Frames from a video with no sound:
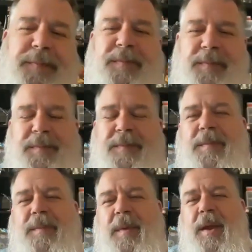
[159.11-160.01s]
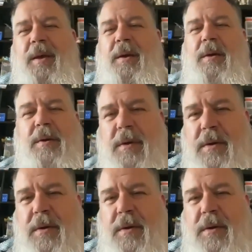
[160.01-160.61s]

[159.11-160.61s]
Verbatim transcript: I I think